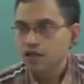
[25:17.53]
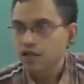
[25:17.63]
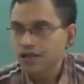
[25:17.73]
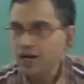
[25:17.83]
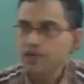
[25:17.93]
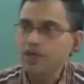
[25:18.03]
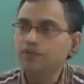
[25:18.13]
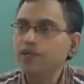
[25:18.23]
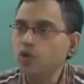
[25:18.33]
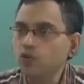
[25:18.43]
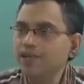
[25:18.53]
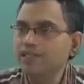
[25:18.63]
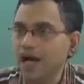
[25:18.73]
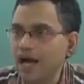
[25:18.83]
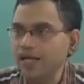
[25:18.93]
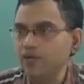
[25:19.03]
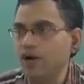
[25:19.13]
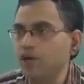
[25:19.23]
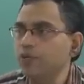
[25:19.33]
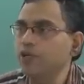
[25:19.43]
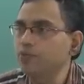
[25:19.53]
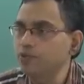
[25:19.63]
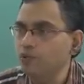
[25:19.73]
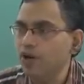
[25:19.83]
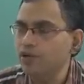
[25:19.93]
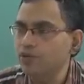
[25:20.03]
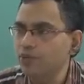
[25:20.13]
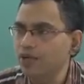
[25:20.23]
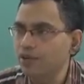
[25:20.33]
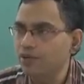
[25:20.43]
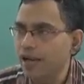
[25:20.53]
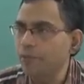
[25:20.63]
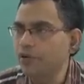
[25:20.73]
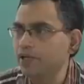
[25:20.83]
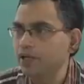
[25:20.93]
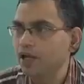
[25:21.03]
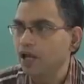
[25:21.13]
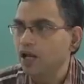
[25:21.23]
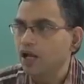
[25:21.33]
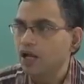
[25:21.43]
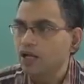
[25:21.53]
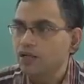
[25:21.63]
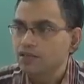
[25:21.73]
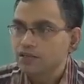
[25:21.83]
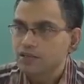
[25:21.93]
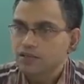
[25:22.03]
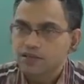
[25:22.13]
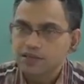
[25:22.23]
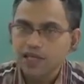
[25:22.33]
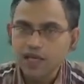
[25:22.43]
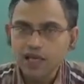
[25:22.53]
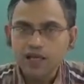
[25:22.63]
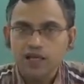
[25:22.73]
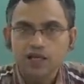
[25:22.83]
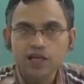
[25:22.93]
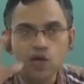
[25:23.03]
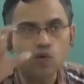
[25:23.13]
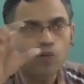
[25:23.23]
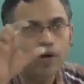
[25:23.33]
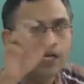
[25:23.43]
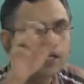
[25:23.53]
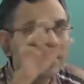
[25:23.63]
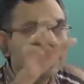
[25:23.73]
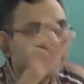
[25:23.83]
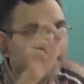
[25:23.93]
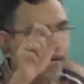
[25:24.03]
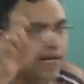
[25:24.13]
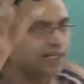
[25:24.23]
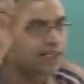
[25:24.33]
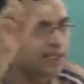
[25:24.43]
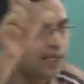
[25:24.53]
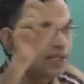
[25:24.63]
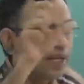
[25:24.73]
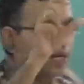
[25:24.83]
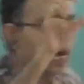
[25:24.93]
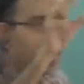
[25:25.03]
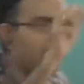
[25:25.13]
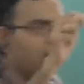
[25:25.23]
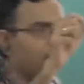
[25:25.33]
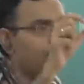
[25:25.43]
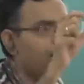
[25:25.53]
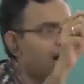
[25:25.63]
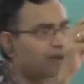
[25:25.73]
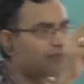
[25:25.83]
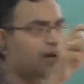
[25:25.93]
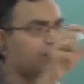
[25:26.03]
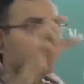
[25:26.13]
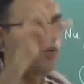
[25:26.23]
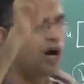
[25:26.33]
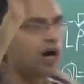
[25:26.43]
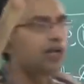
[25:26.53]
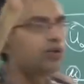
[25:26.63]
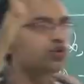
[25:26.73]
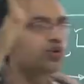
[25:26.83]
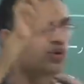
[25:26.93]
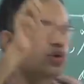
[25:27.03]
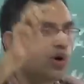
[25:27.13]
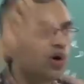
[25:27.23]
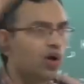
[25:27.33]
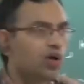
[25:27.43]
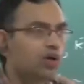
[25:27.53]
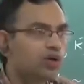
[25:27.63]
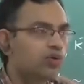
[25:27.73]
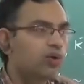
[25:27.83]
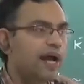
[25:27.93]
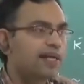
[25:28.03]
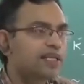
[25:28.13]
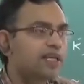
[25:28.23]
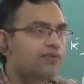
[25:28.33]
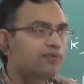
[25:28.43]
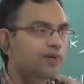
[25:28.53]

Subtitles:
Now, if mu is high, what will happen? See, mu will dictate that how far from the wall you should go to attain